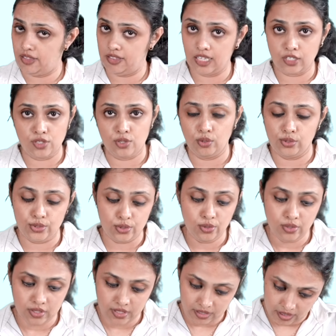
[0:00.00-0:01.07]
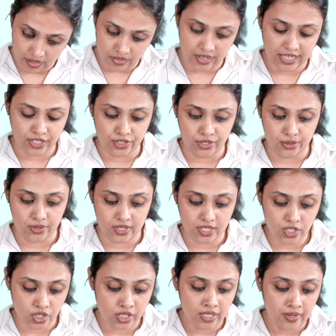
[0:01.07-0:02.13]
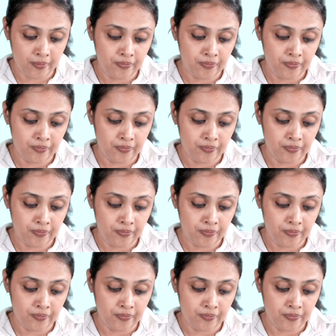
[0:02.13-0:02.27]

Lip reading: That is also the right usage.